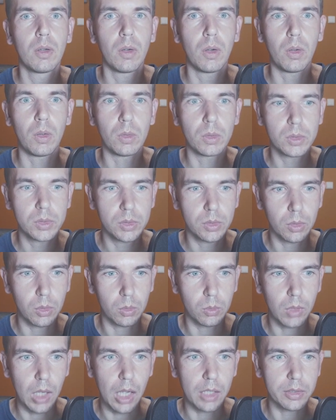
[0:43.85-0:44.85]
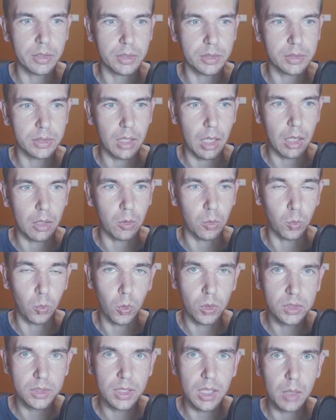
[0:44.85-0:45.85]
Also, others are on
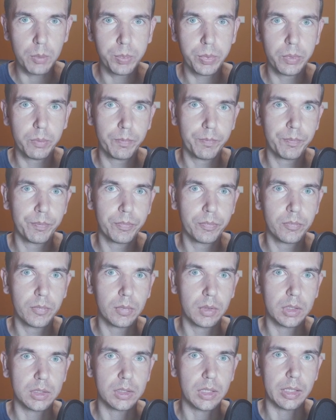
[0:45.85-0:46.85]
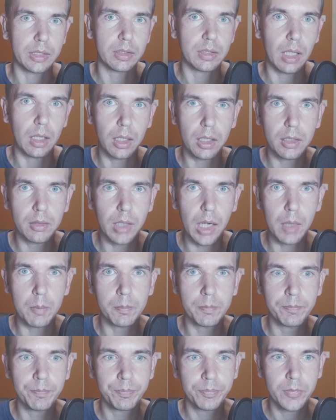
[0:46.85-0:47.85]
WhatsApp, let's say
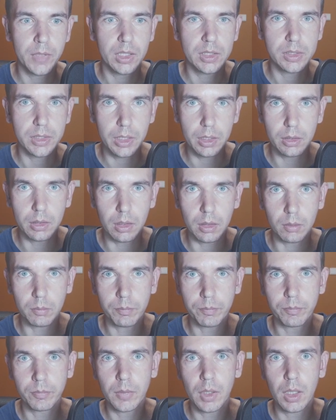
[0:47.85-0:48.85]
Telegram, Signal.